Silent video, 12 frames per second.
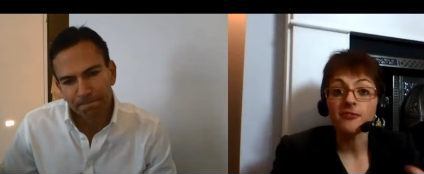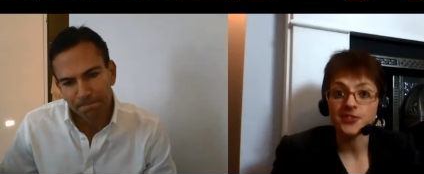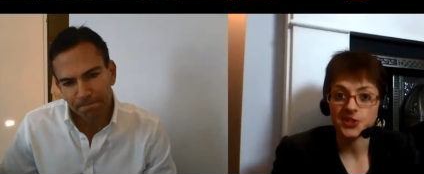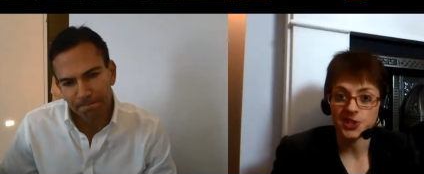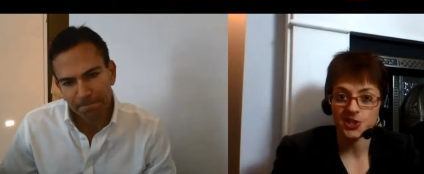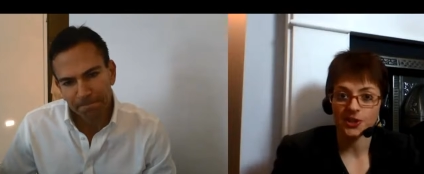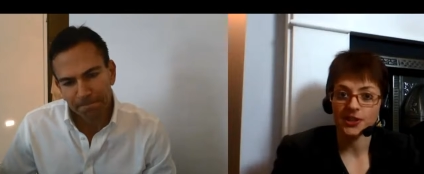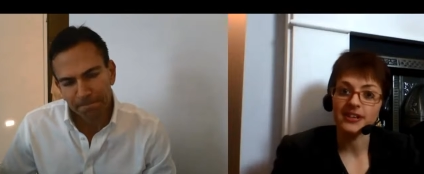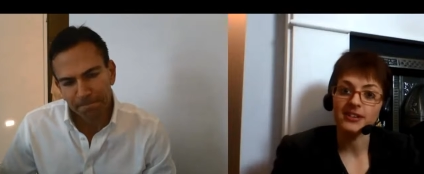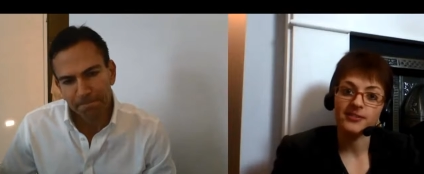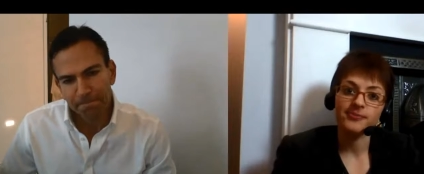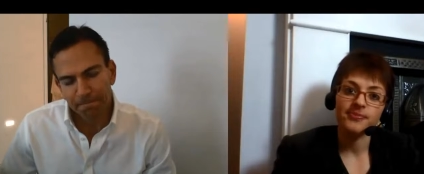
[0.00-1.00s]
Speaker 1: emphasis on
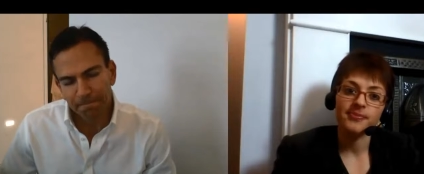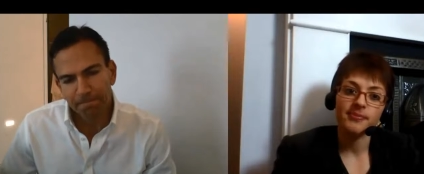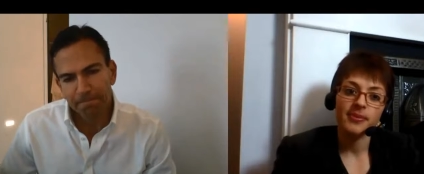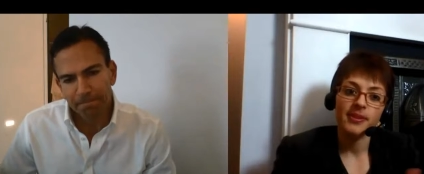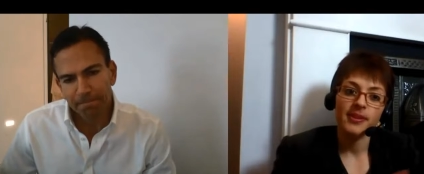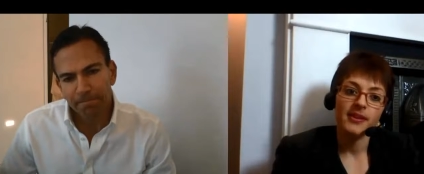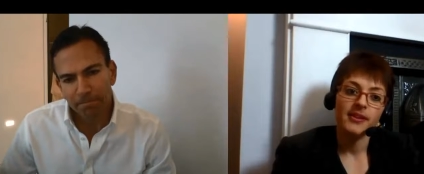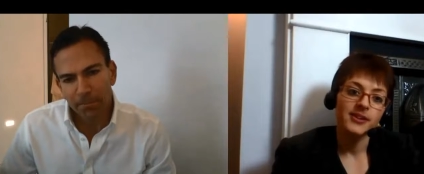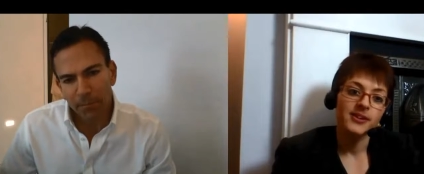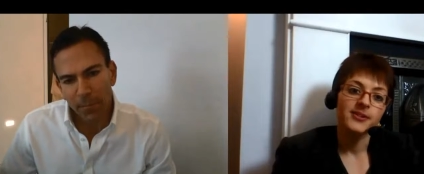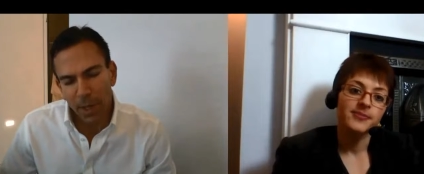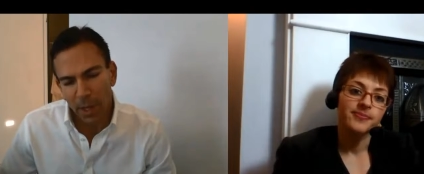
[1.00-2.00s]
it
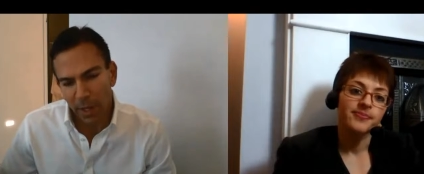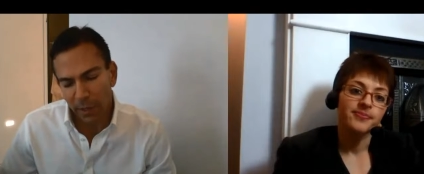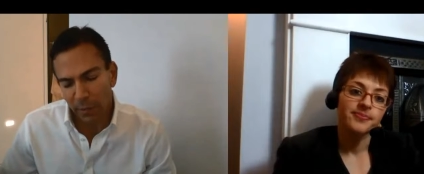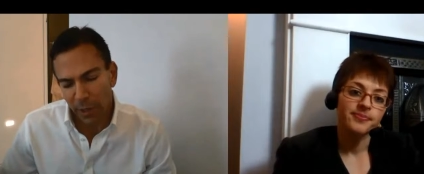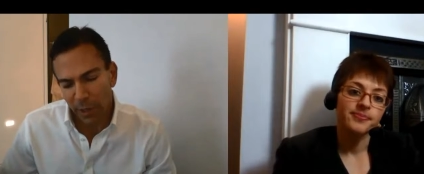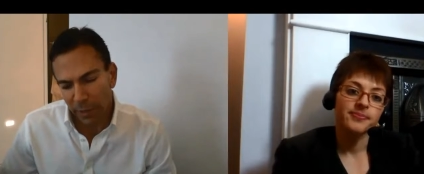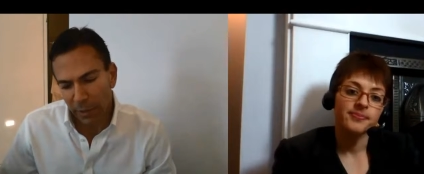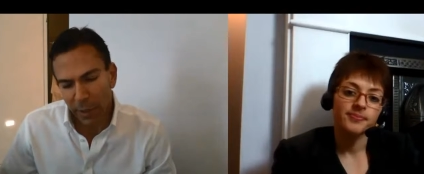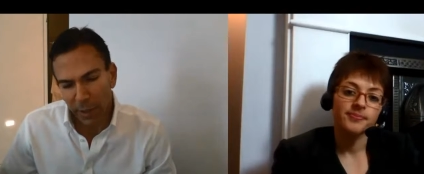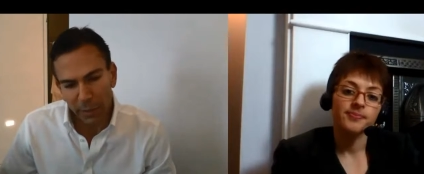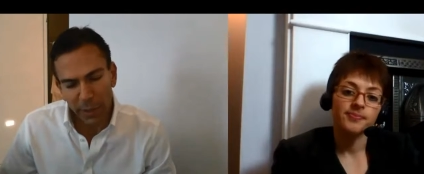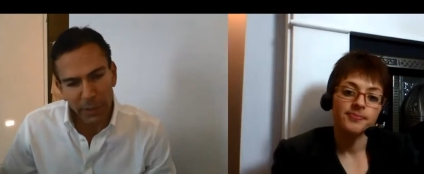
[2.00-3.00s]
Speaker 2: agreed
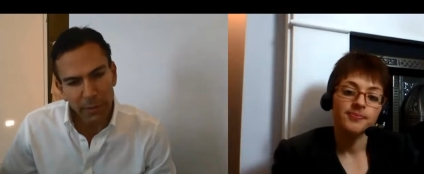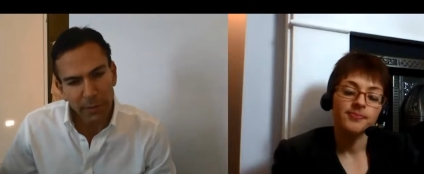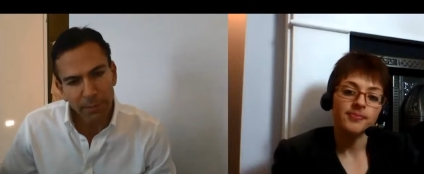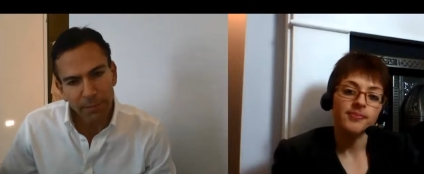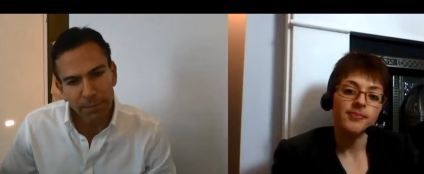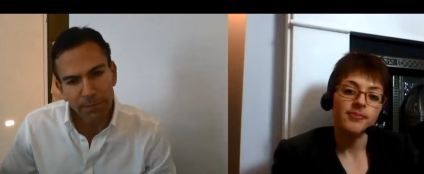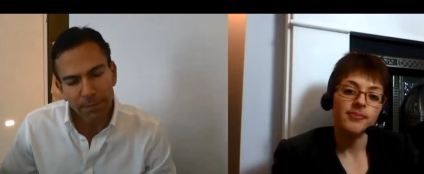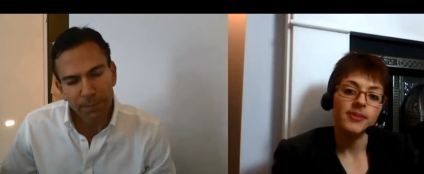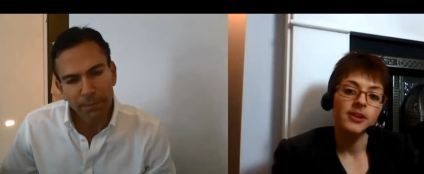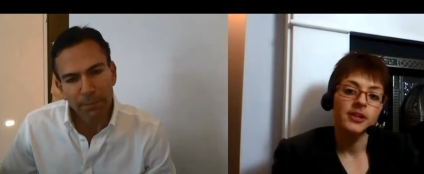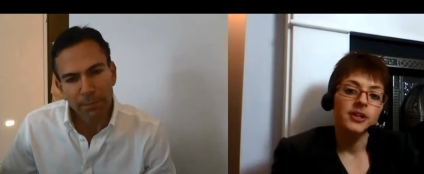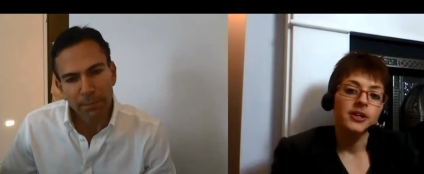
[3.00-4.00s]
agreed
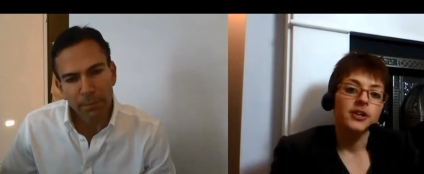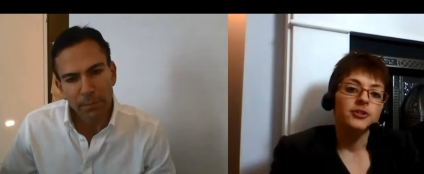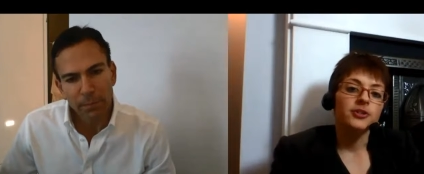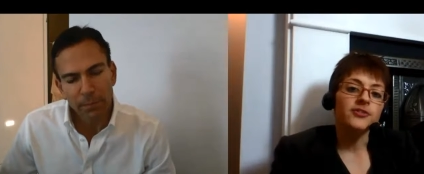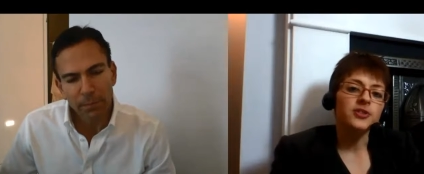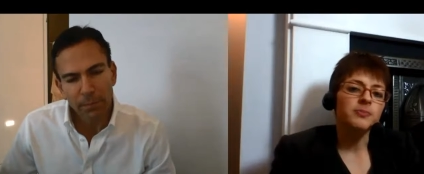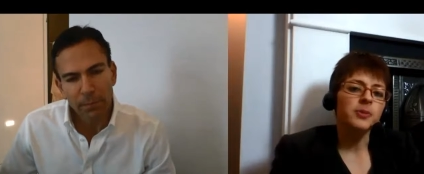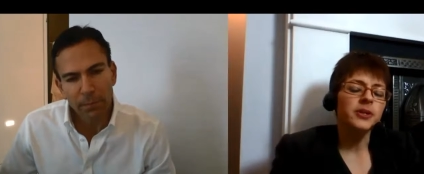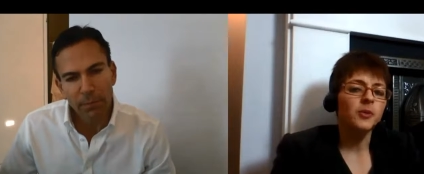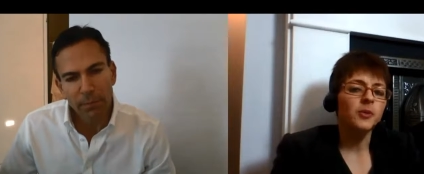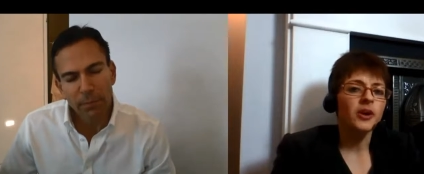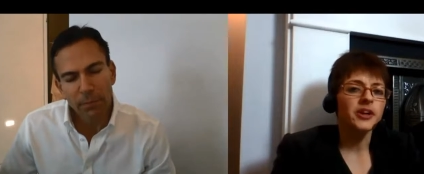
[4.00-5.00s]
Speaker 1: so if
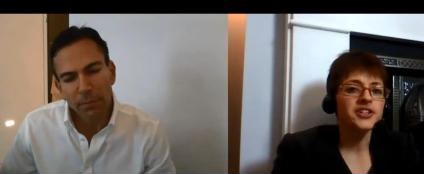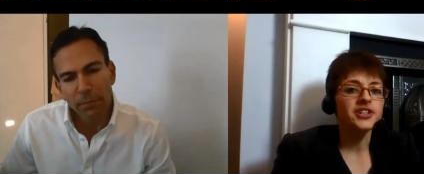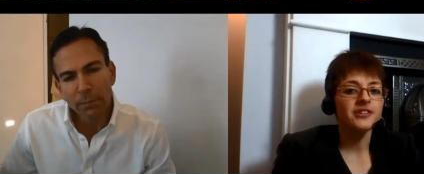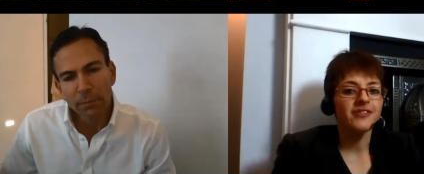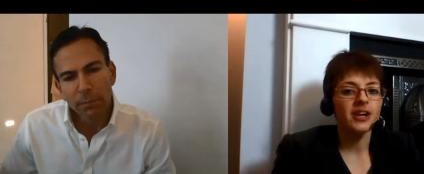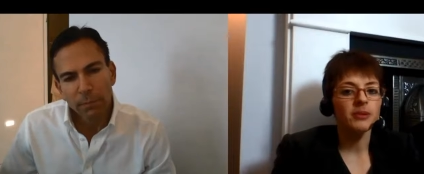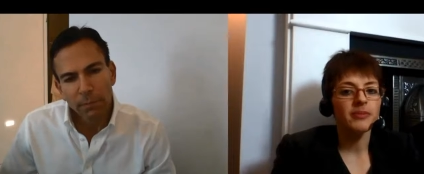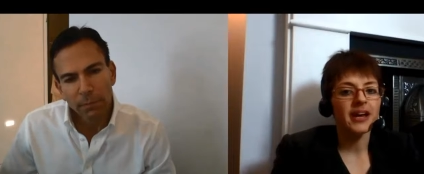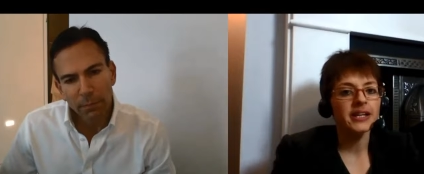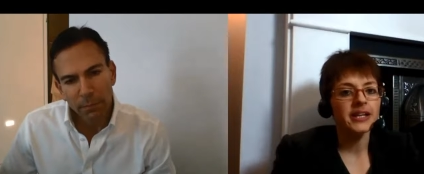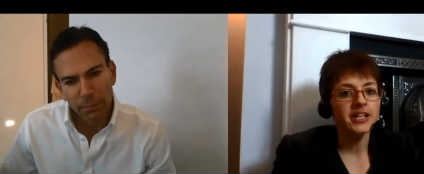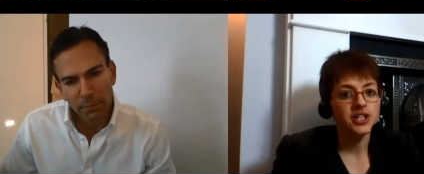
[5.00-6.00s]
somebody wanted to develop
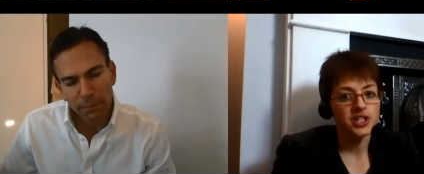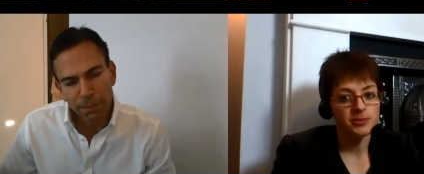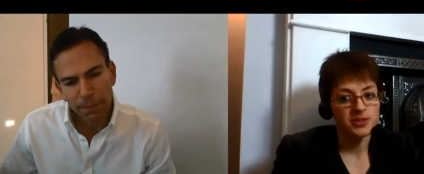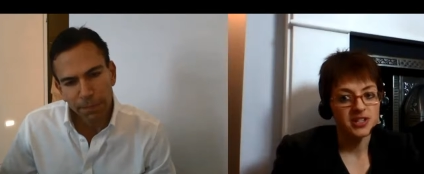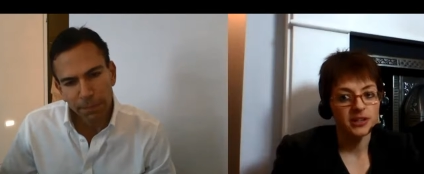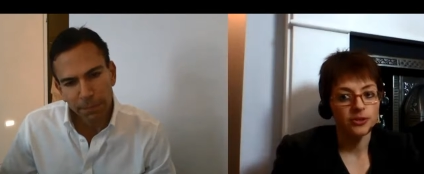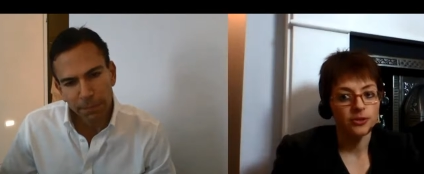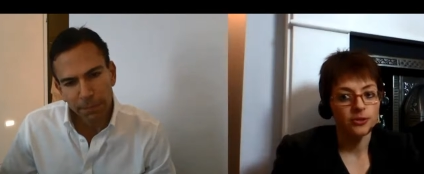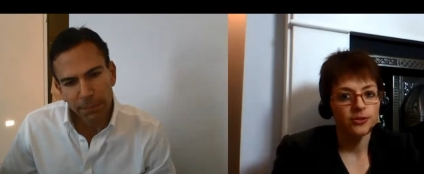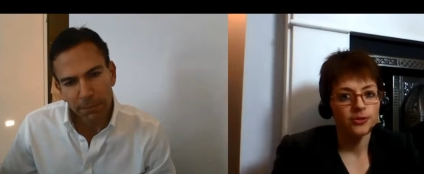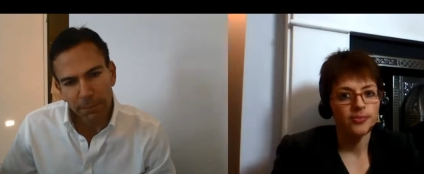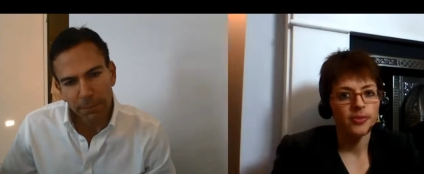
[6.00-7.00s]
their leadership
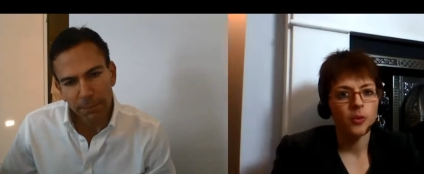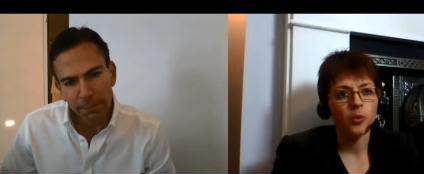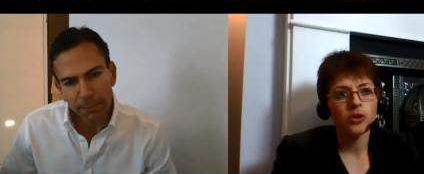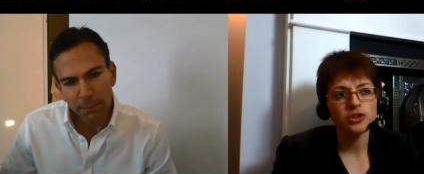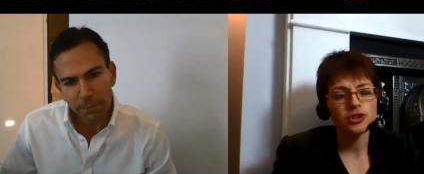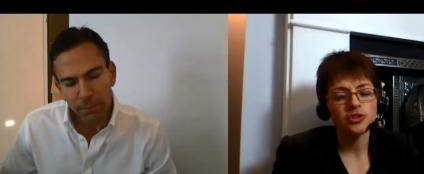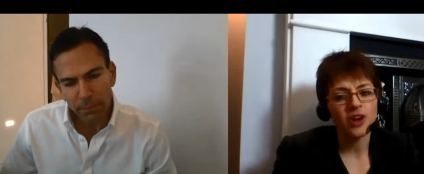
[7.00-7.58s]
skills what